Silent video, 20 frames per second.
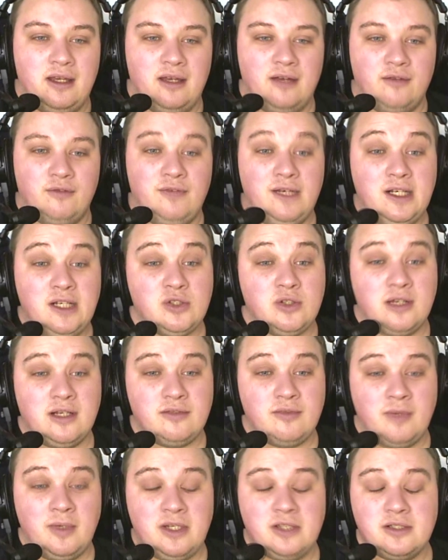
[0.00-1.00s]
Village
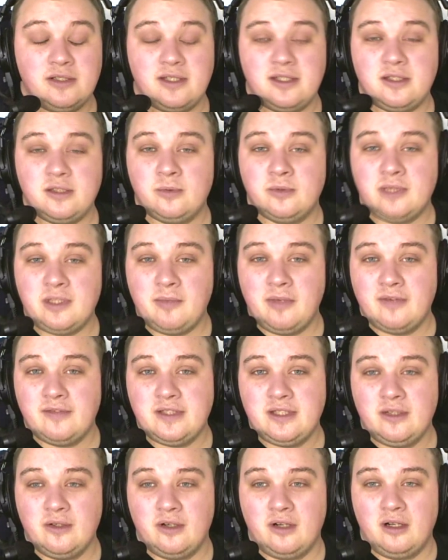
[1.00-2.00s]
transformations. This was something I've
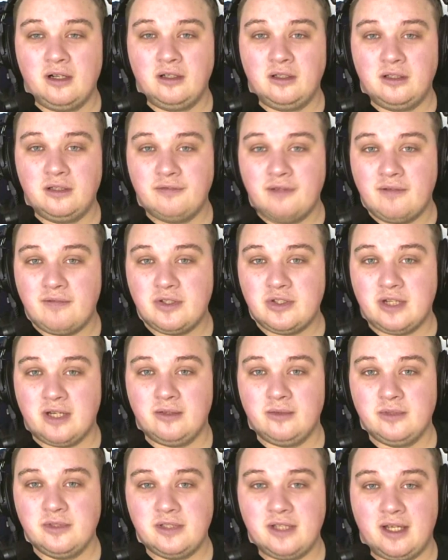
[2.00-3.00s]
seen on a lot of other
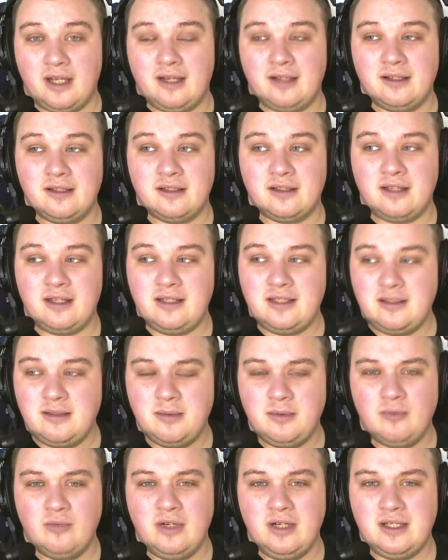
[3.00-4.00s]
channels, and they seem
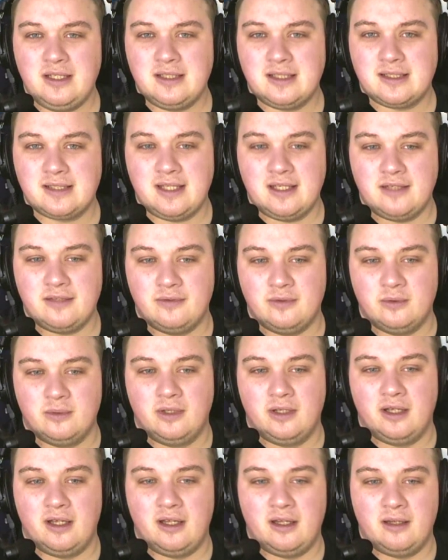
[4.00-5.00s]
to be really successful.
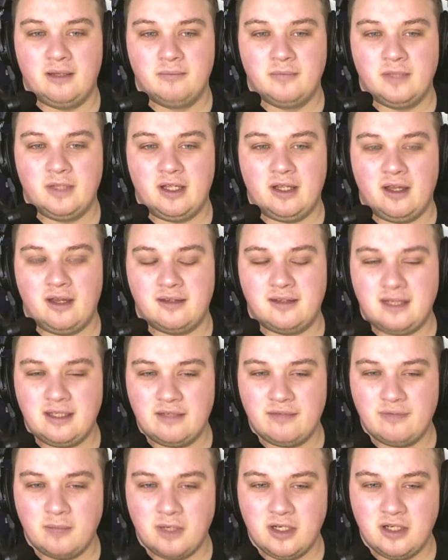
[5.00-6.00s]
I think
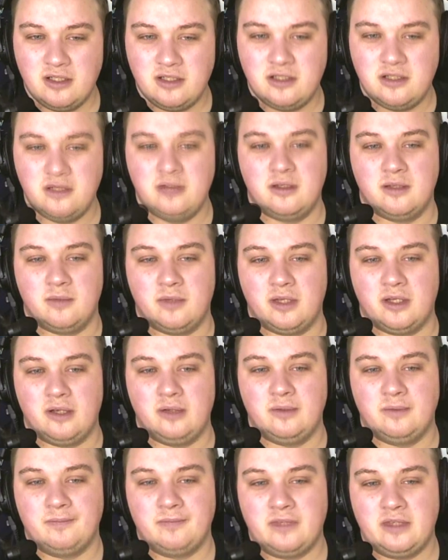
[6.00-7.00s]
if I'm going to do them though,
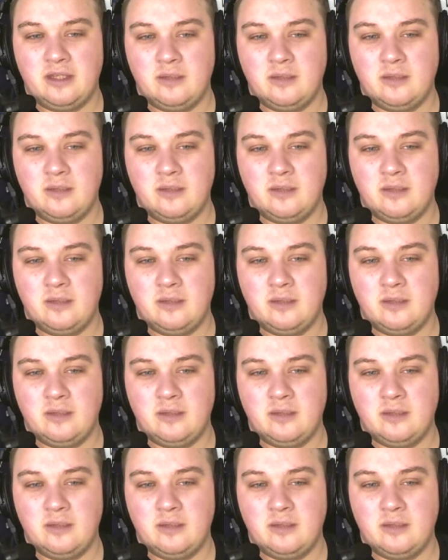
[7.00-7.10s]
they